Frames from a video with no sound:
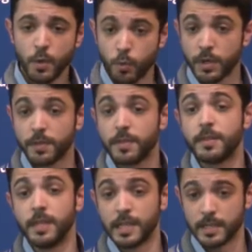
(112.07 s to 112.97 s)

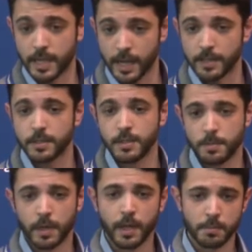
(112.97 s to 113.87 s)
with the intact
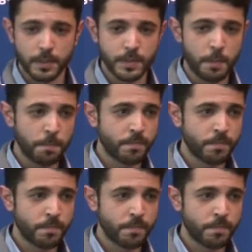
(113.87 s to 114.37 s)
hippocampus.